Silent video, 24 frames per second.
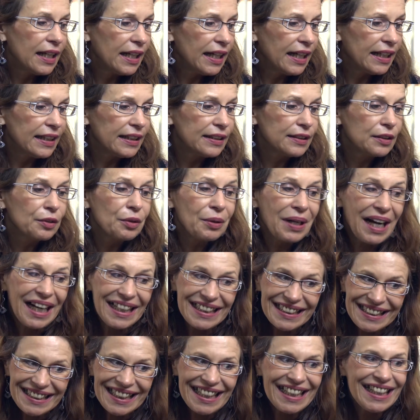And so
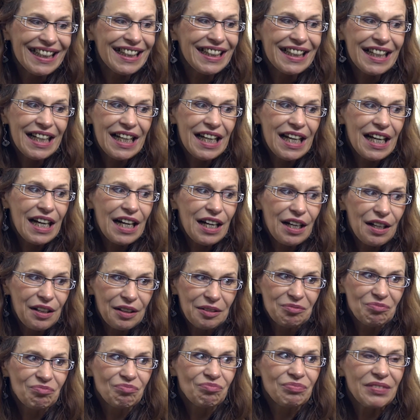I think
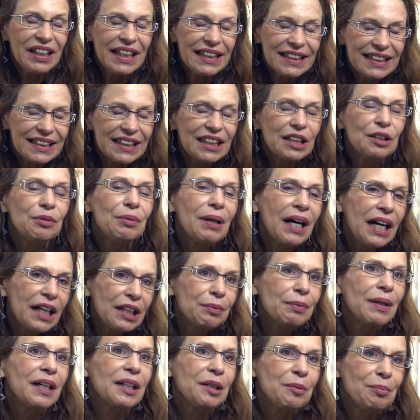it's
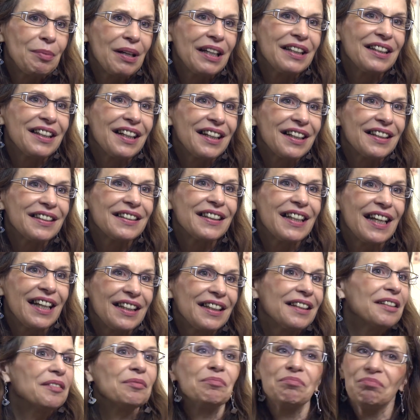quite better
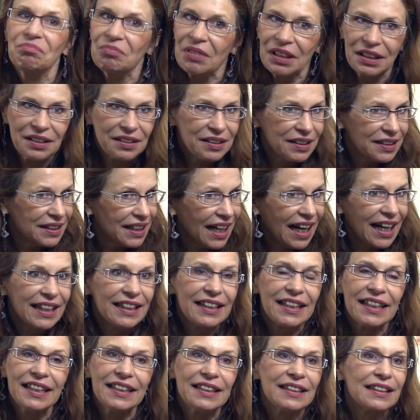than in the
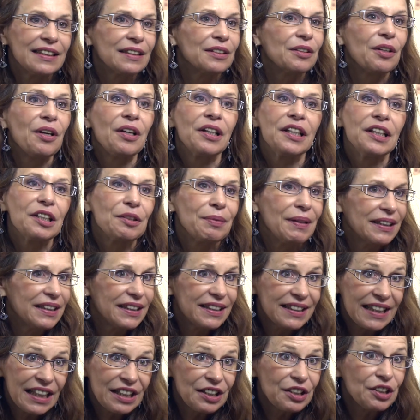19th and early
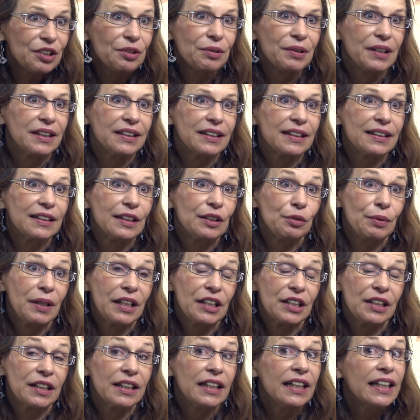20th centuries, the
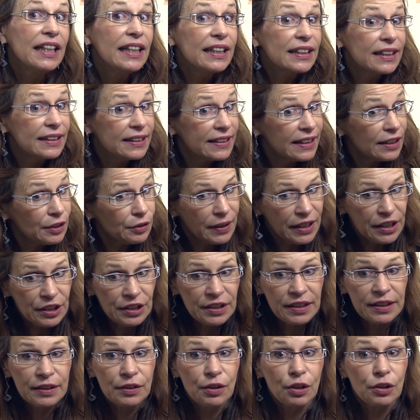situation. The
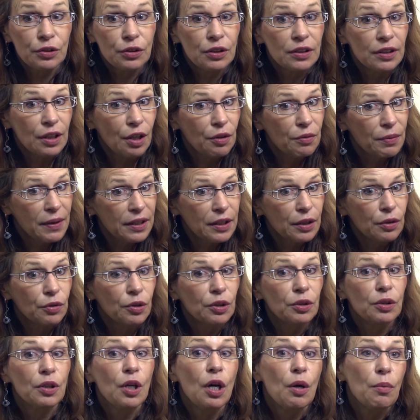situation is also now very
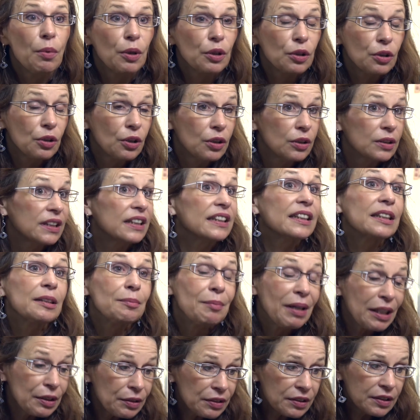good what concerns
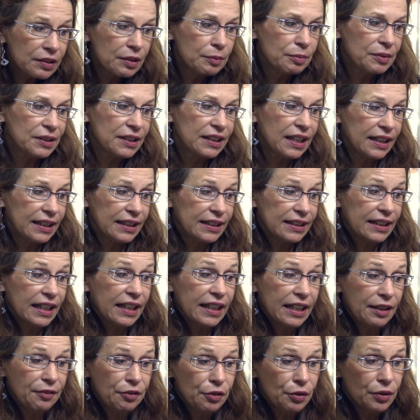manuscript studies.
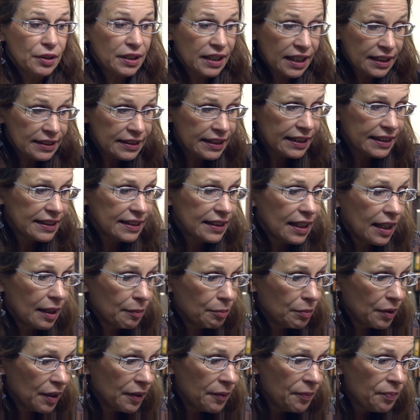I give you another
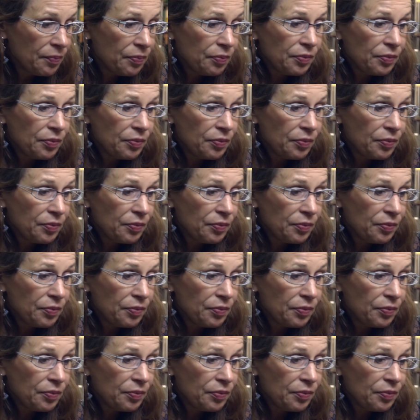example.